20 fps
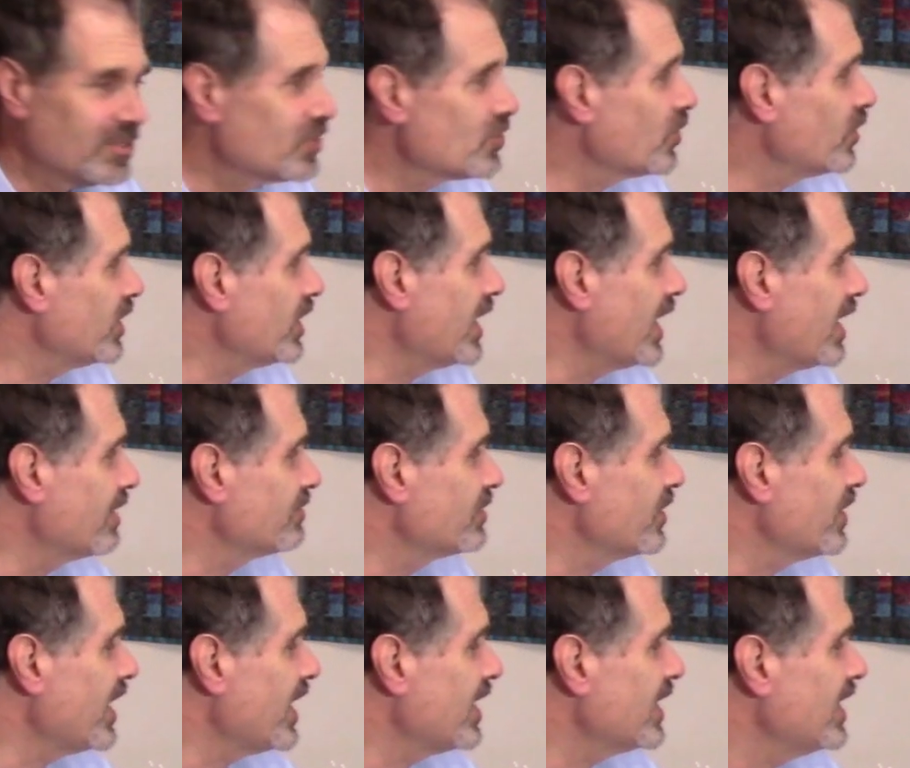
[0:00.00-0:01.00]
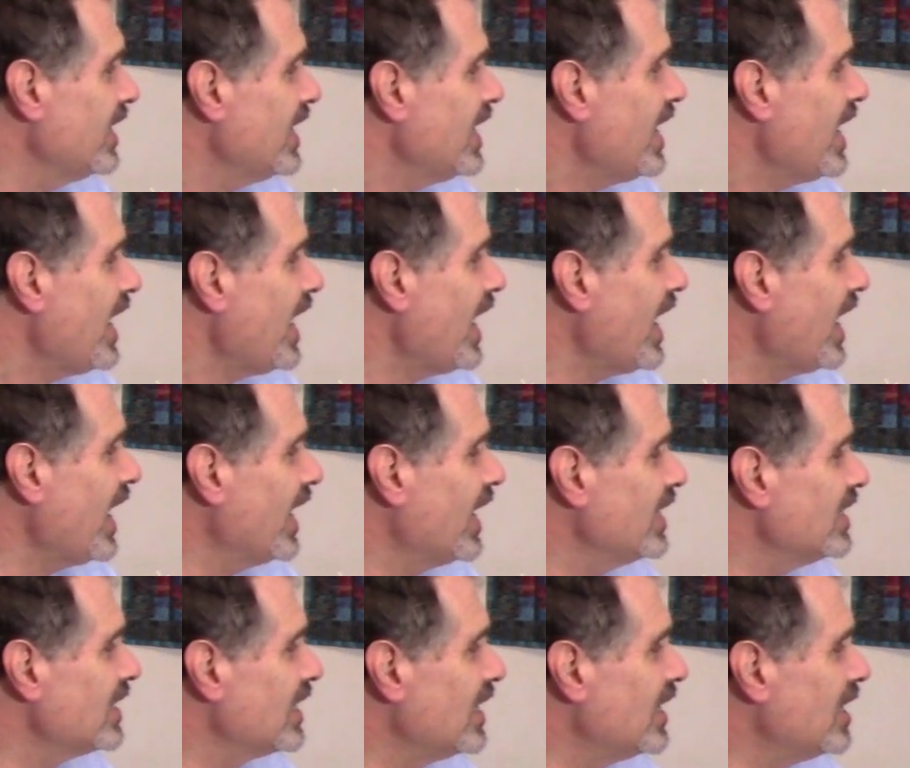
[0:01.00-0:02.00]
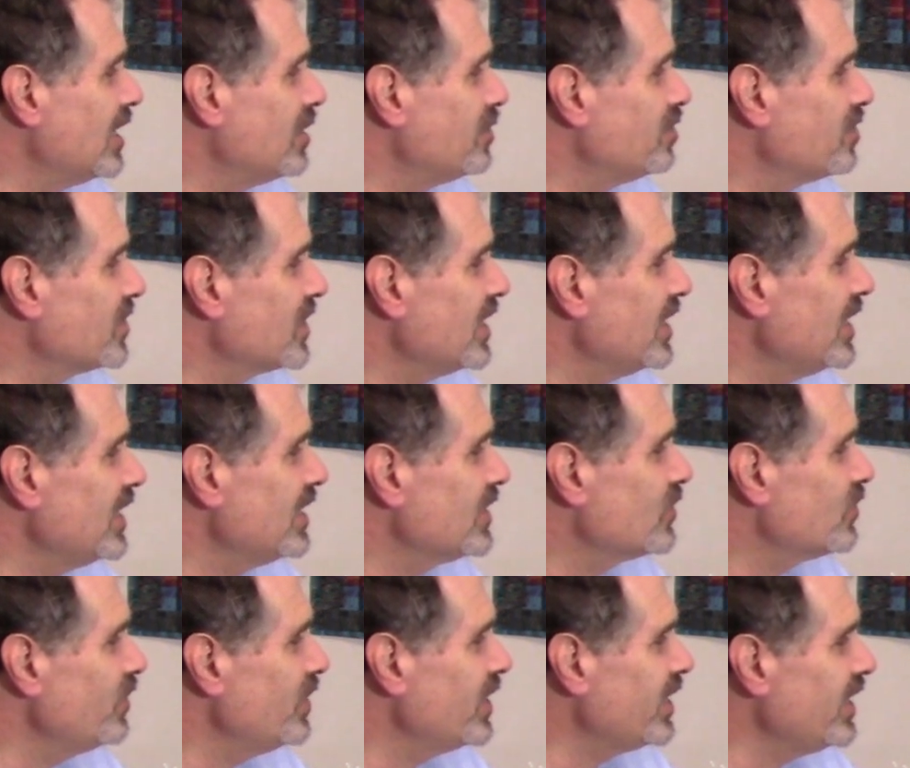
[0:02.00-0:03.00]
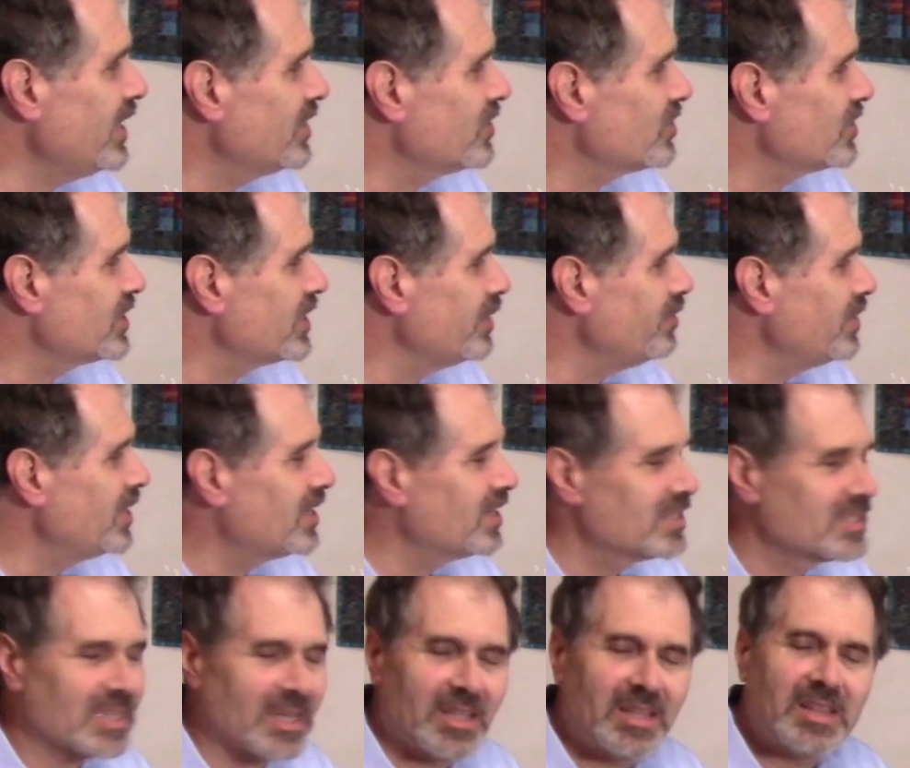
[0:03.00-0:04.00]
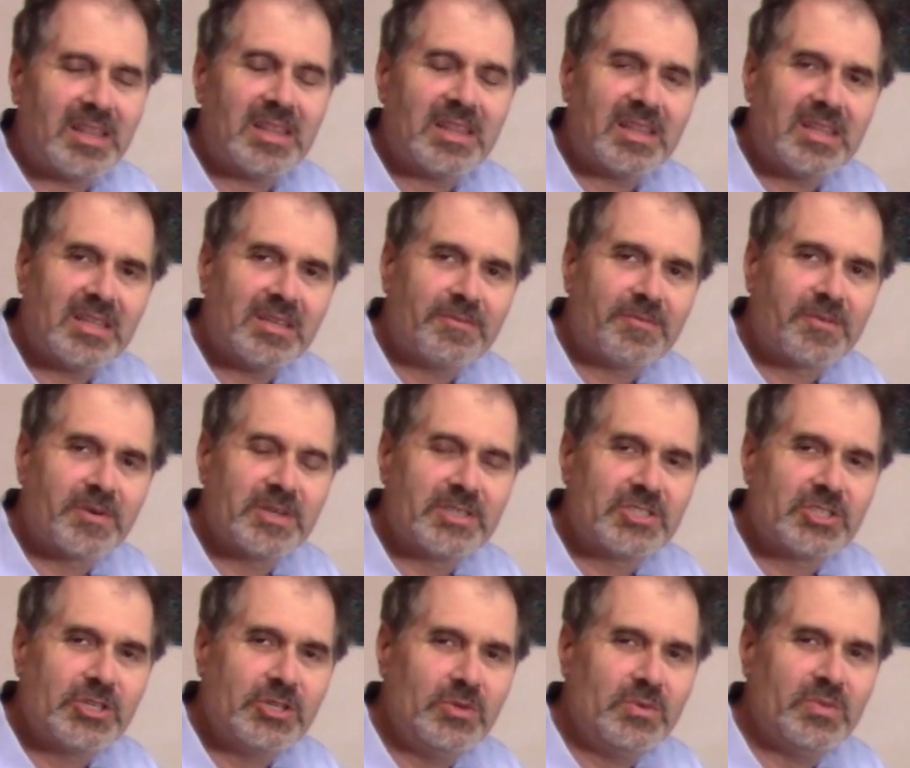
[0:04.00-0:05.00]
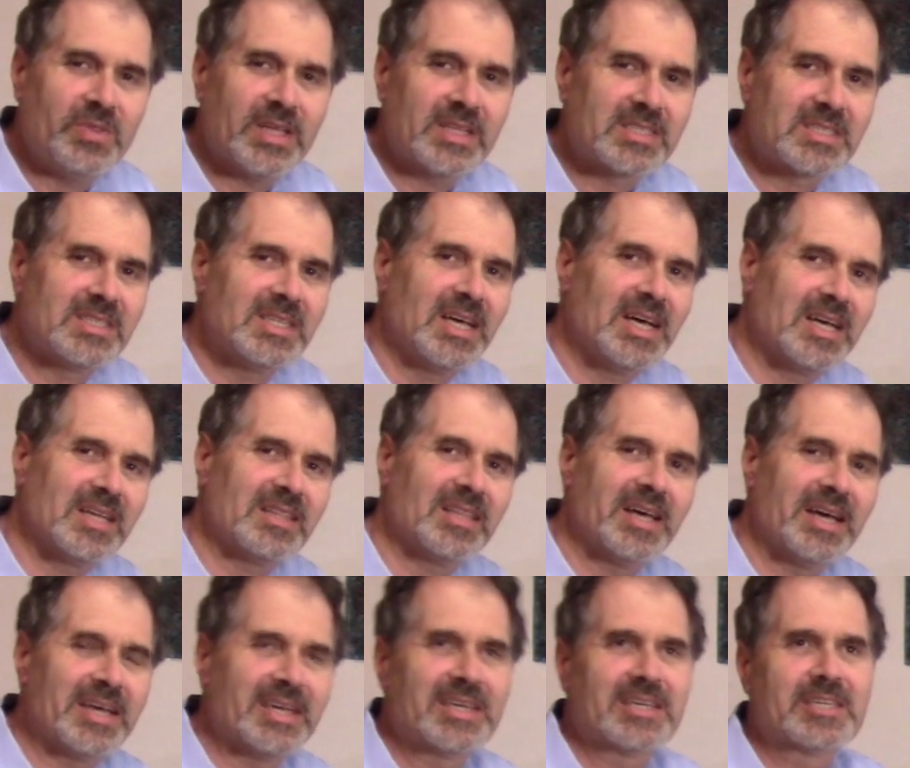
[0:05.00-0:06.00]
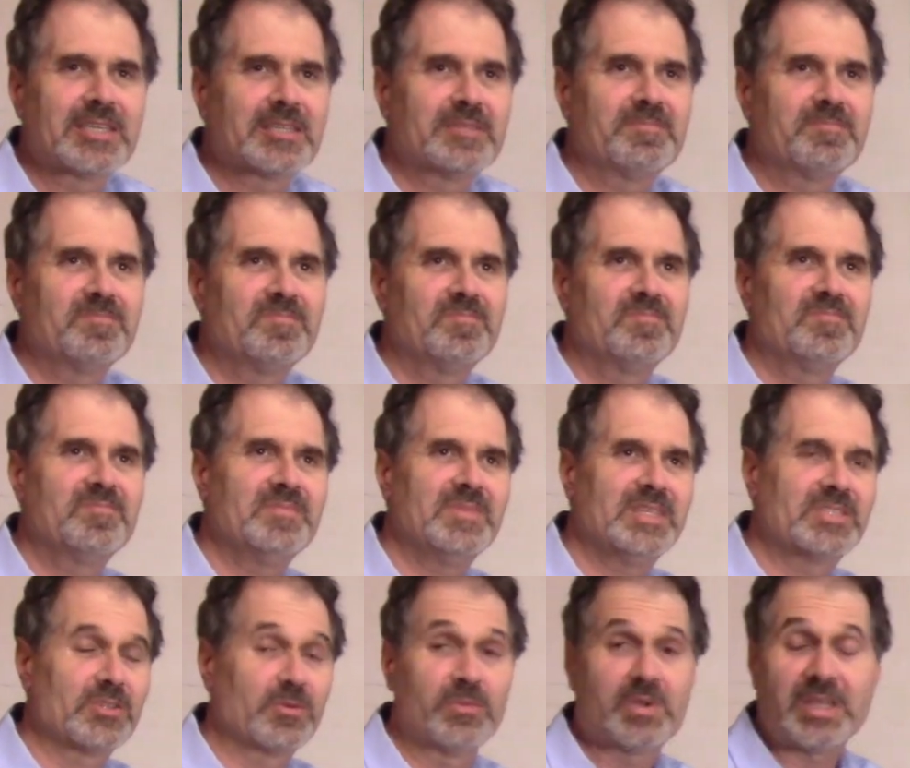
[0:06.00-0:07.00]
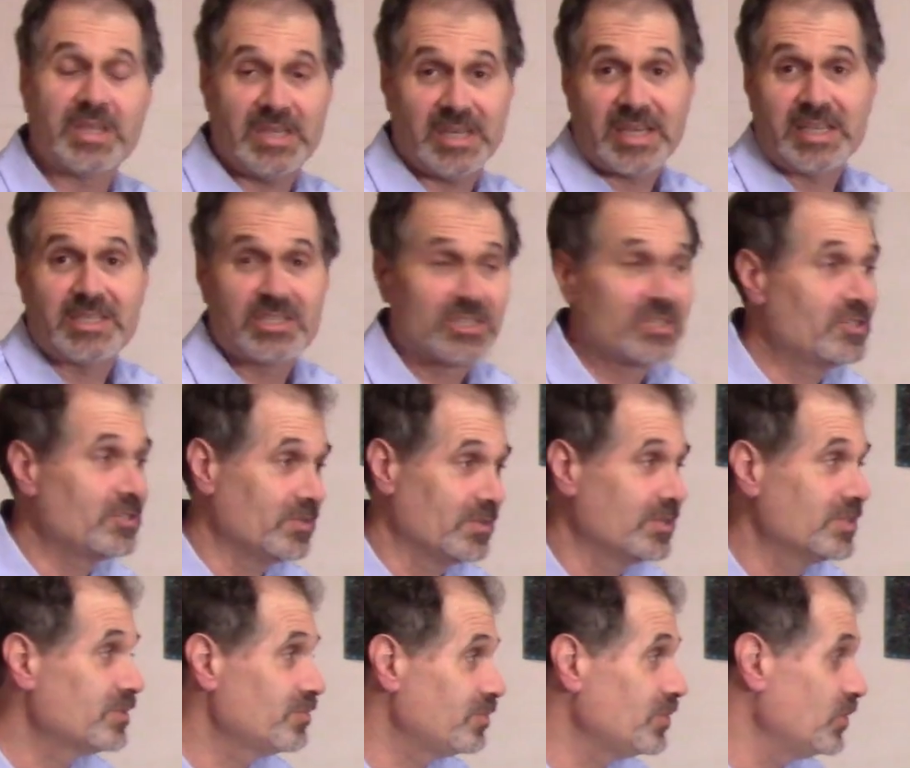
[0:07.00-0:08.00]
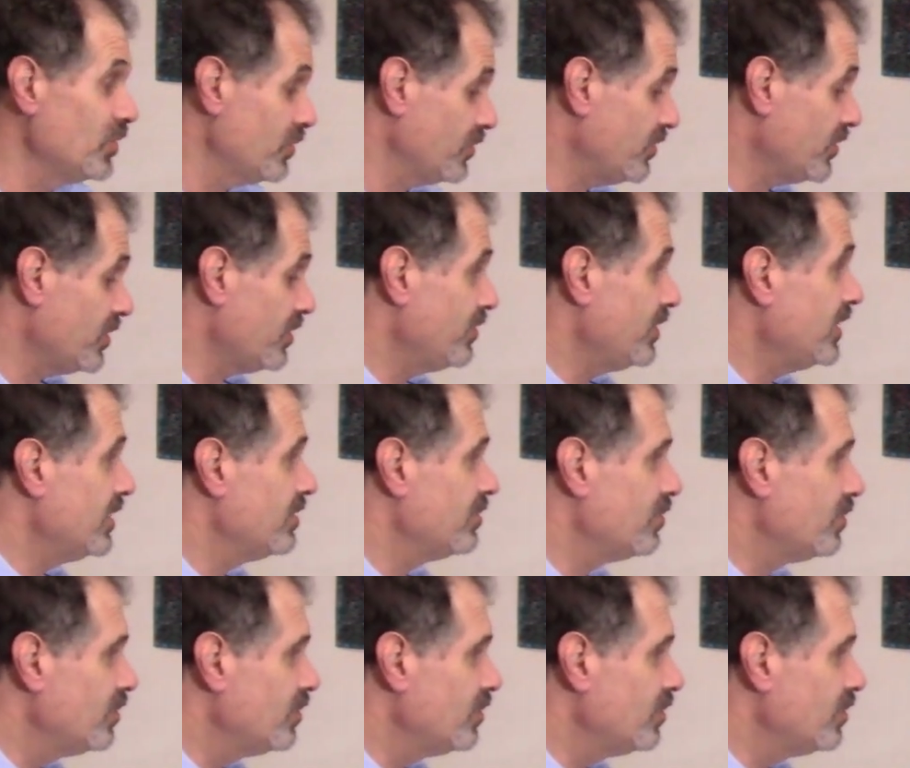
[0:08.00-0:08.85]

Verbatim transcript: shortly after that. And um, it's really interesting because a, for a tune that's not like, it's a really nice tune, it's beautiful, right?